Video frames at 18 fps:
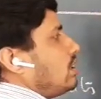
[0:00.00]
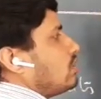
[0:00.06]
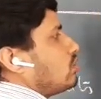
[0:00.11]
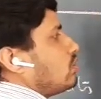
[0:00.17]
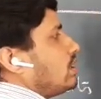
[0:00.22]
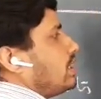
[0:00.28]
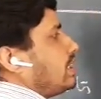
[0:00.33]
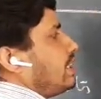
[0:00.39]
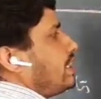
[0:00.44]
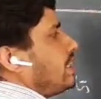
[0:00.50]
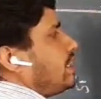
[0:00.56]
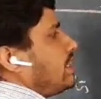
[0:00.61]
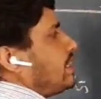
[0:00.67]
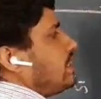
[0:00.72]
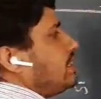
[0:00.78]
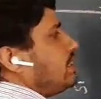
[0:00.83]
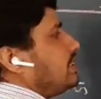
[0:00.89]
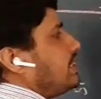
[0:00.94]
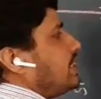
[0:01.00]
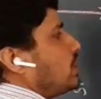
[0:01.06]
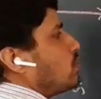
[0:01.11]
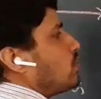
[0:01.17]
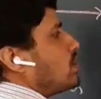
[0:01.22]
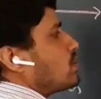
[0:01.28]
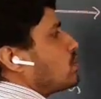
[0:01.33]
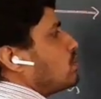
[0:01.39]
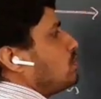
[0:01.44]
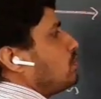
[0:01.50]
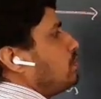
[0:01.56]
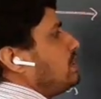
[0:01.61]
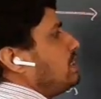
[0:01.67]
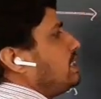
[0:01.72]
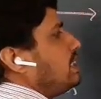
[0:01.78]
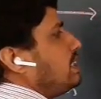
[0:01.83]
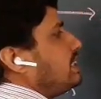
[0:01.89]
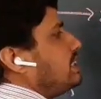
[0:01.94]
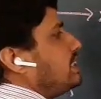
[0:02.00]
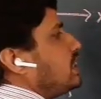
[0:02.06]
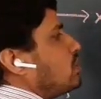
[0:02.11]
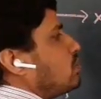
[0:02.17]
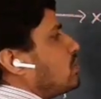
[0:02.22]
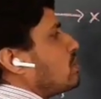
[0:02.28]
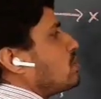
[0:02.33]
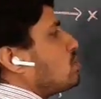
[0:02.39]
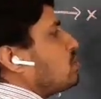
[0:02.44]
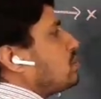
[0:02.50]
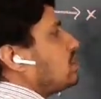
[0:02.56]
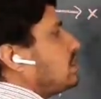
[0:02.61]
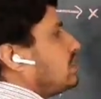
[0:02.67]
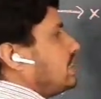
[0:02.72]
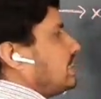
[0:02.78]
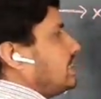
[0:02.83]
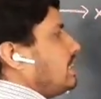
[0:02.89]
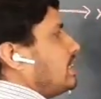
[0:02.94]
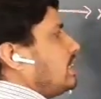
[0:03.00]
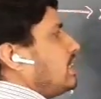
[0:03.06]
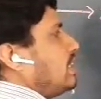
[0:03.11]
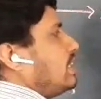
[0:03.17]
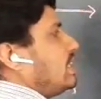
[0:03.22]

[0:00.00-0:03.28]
So A is equal to B is equal to C,